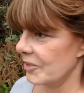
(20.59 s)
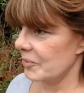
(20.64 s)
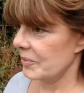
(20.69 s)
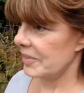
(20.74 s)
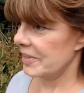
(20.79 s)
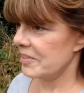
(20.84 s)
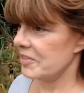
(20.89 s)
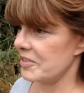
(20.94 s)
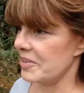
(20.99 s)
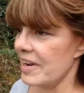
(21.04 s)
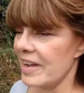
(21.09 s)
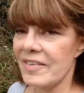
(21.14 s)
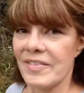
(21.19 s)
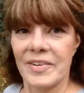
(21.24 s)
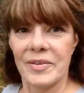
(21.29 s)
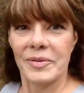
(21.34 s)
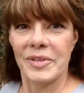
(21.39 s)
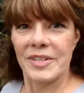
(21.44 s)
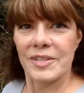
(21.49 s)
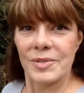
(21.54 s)
with the
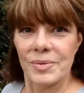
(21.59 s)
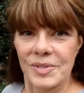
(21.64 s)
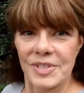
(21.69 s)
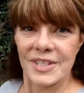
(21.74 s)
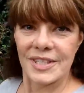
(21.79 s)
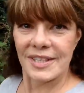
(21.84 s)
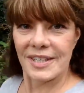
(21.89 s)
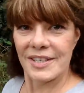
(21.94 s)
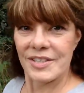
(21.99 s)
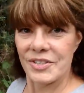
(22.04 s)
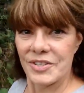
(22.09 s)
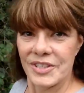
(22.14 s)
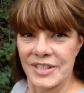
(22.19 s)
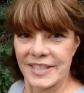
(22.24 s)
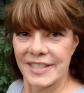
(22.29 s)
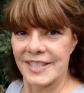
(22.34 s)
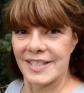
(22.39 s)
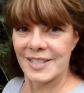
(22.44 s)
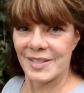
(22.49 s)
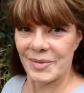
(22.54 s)
travel, with the switching
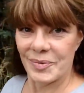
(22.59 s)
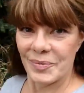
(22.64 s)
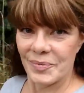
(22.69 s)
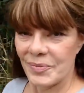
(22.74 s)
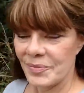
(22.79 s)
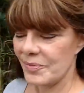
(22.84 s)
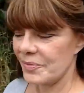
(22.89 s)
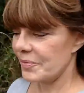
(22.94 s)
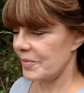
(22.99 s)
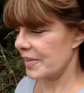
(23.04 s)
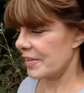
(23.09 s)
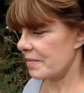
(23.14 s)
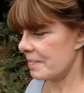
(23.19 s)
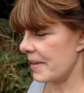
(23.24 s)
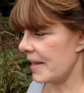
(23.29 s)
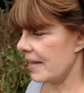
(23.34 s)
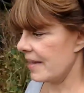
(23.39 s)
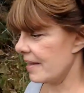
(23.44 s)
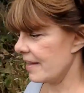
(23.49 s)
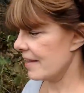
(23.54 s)
countries, and with
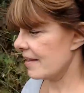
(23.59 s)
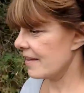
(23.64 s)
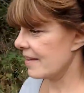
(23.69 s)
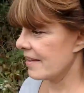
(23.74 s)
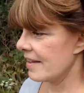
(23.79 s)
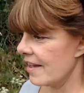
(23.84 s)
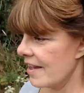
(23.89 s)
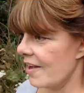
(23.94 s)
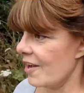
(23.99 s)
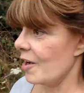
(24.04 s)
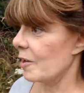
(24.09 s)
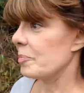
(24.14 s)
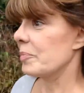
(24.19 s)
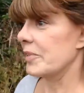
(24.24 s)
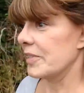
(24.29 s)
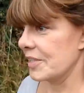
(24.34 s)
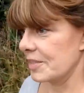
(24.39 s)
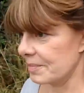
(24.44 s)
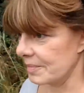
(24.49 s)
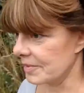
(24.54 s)
my
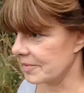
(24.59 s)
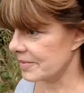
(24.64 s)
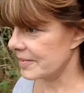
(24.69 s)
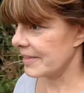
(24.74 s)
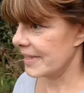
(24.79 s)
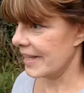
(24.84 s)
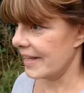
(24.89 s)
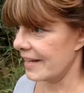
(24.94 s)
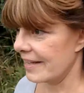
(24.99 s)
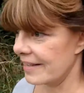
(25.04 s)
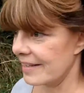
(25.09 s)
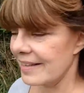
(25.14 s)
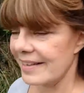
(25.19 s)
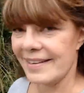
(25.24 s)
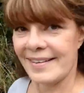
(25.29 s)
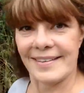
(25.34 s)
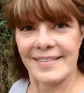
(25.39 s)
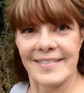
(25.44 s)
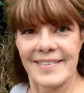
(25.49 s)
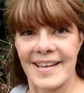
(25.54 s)
operation before that,
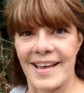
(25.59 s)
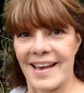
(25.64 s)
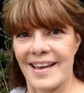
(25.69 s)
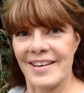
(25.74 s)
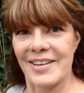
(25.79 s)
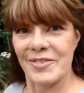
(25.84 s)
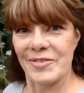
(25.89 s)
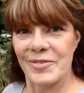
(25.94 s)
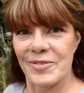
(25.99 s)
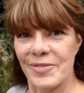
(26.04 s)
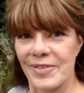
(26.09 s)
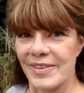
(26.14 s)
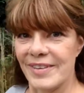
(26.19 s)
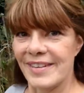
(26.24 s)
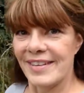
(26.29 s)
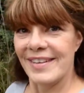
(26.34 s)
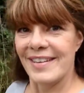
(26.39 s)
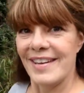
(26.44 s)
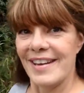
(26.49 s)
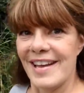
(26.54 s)
I kind of
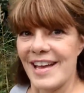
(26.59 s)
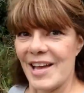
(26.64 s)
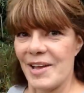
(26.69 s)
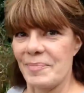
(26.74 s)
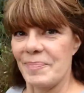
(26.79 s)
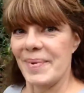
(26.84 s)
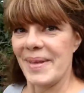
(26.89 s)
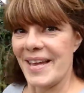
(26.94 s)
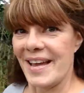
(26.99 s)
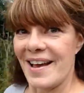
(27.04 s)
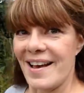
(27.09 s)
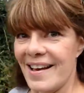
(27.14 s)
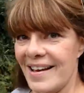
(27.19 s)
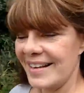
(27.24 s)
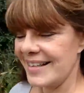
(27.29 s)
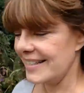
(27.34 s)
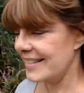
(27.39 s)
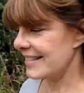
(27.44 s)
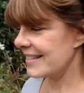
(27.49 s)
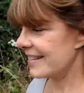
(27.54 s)
am
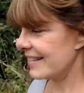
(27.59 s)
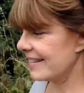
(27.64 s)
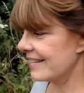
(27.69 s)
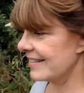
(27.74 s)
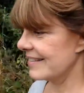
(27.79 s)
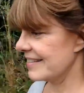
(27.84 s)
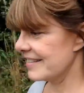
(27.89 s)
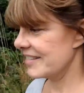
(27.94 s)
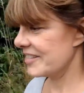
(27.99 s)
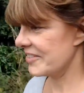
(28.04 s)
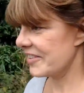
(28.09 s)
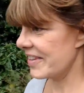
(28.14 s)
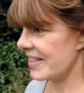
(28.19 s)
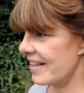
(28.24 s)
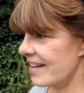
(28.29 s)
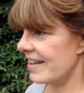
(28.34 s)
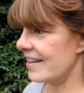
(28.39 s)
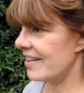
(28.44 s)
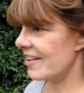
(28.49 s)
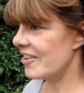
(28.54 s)
behind. So I
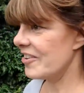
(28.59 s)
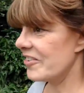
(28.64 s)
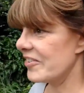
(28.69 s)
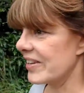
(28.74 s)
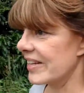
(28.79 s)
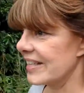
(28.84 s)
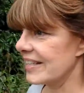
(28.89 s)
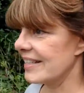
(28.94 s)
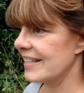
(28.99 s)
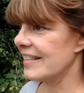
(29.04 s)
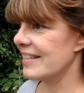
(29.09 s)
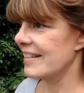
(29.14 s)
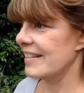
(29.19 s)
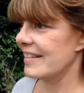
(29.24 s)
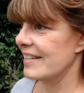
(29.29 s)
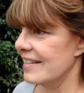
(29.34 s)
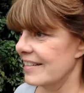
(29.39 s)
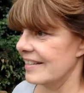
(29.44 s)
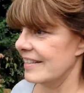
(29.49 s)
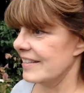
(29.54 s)
thought, oh well,
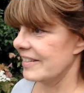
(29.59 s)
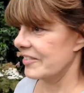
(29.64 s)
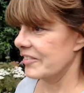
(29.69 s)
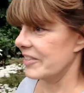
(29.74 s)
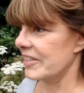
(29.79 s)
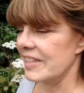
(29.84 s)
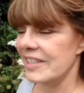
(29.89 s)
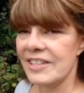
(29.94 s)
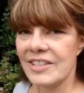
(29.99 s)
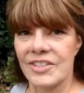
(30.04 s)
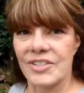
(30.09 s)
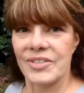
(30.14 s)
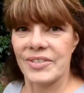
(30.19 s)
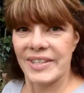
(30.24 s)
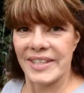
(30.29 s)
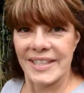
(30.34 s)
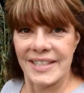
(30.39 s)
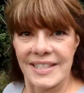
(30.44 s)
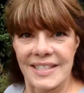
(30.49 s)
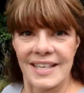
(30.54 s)
for a little
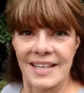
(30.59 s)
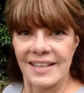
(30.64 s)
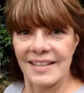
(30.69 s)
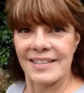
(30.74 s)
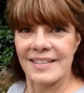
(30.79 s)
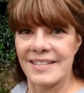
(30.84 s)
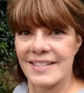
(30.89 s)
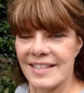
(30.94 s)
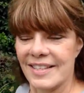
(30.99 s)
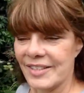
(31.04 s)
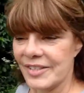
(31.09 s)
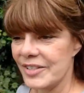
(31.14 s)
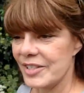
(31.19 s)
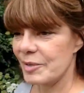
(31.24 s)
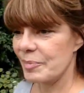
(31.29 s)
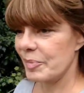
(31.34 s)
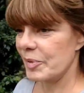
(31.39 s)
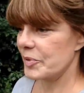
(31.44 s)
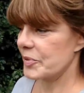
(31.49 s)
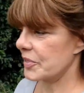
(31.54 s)
treat, send her
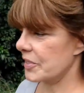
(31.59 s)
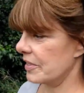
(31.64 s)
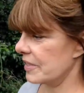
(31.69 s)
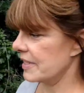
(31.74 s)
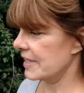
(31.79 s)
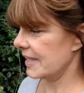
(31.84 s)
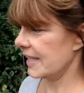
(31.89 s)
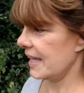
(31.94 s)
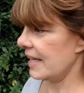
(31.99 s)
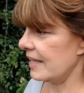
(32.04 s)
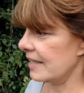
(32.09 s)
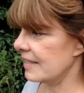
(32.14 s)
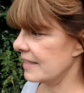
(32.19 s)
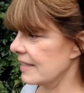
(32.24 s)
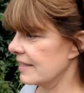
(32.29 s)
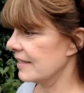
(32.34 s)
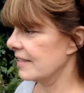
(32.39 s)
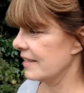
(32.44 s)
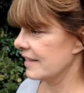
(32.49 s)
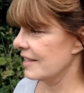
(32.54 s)
some postcards again.
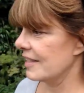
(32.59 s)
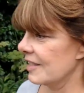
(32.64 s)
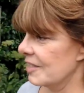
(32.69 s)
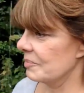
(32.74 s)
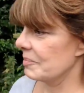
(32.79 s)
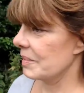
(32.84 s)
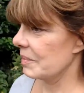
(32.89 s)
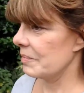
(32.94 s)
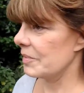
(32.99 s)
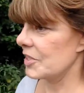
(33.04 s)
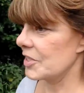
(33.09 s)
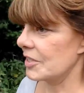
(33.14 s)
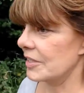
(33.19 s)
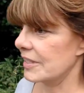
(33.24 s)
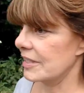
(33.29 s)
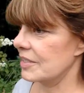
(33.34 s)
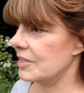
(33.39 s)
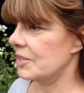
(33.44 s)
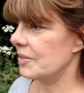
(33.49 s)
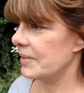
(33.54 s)
Maybe she'll
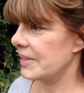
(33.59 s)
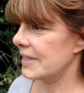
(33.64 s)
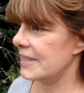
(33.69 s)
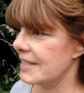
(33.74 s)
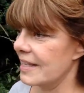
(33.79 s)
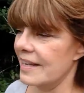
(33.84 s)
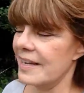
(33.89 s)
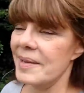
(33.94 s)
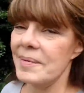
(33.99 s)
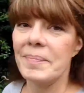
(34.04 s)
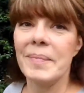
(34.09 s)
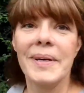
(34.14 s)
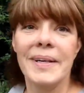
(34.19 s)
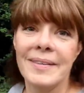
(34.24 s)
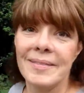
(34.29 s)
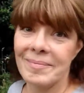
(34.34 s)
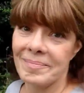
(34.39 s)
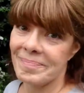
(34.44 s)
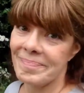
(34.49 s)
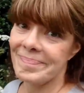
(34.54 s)
get two at a time.
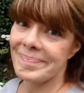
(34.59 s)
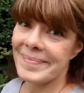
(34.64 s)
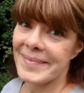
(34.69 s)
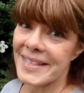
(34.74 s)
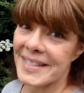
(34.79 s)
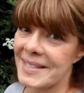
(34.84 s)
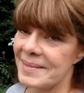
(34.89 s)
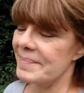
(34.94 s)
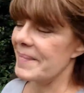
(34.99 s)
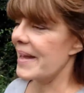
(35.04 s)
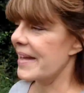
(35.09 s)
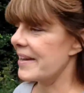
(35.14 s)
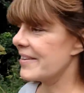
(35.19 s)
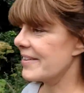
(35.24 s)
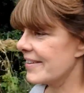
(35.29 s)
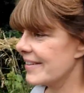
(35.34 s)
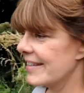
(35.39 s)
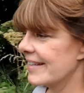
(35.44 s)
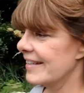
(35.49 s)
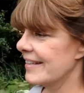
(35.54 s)
Doesn't matter.